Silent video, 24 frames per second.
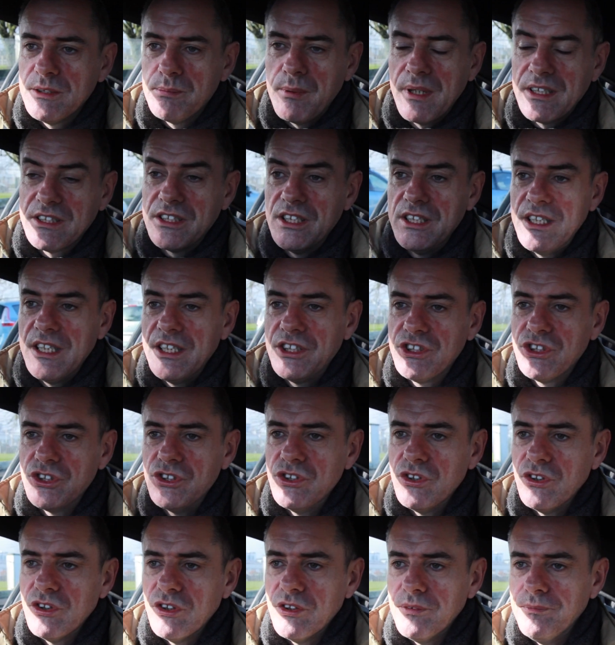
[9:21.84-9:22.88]
special
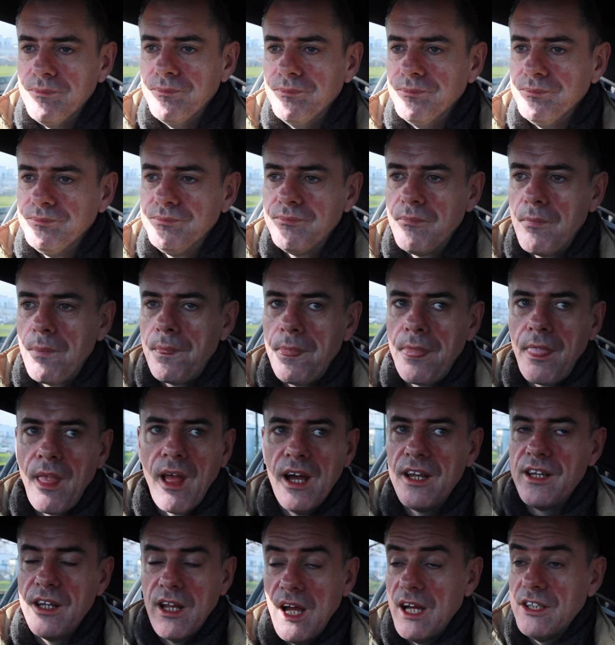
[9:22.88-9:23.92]
edition, or
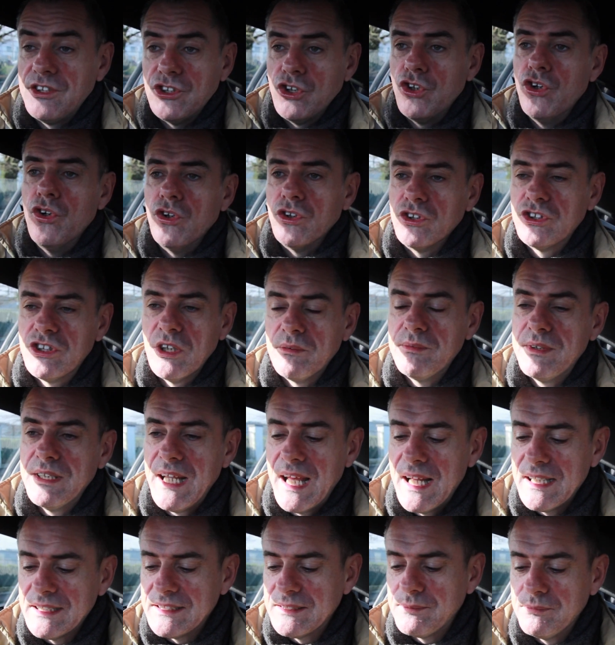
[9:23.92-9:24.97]
I don't know,
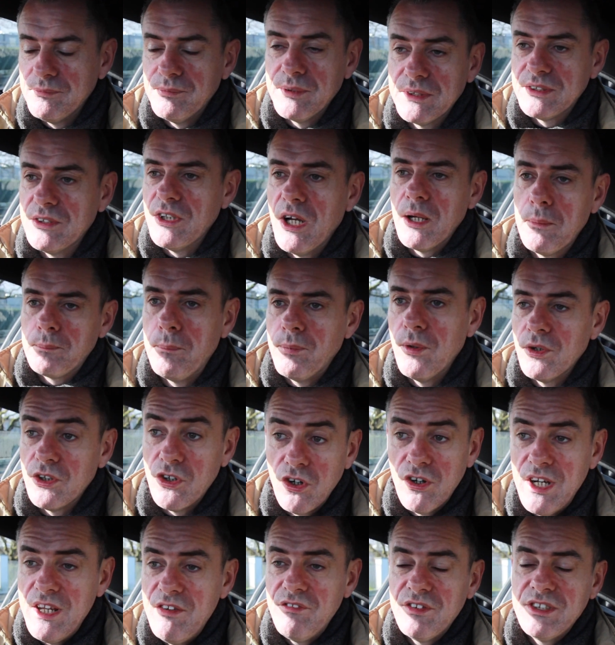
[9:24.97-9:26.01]
something else, but not
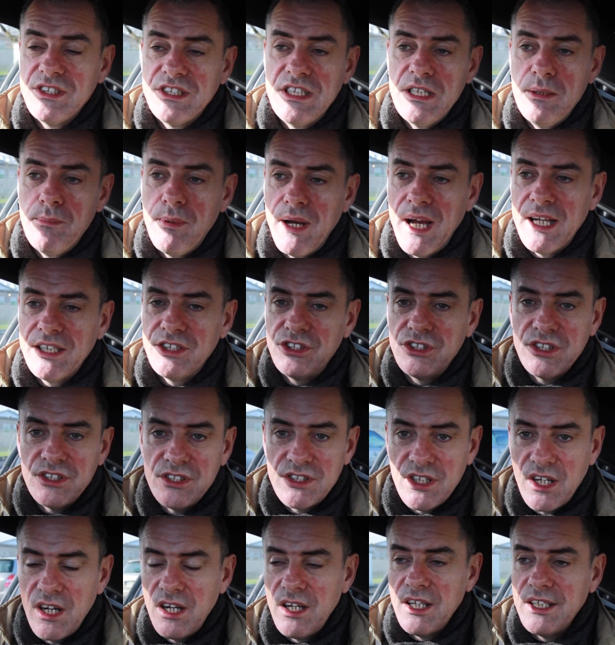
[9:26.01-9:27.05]
Bullitt, or even
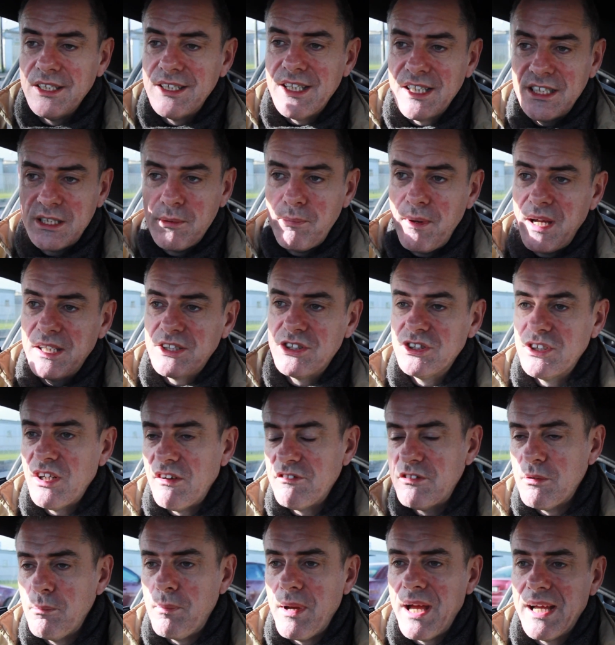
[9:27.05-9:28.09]
debadged entirely. Take the
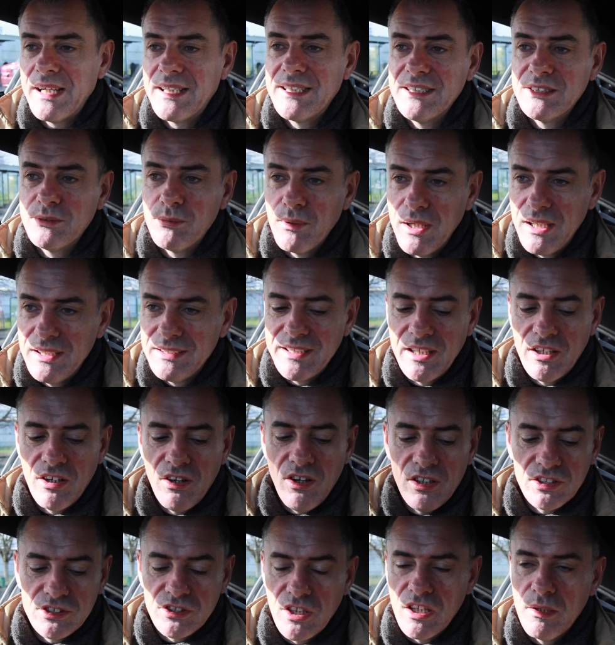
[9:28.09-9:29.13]
badges off the back as well,
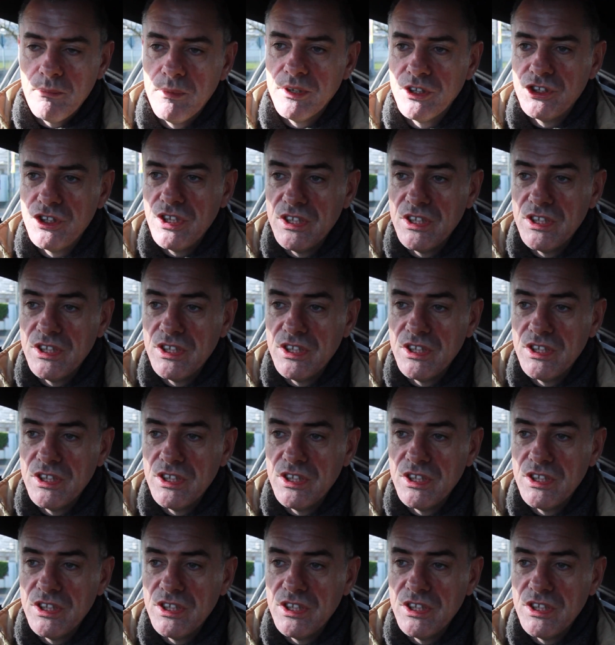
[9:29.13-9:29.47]
they're also a little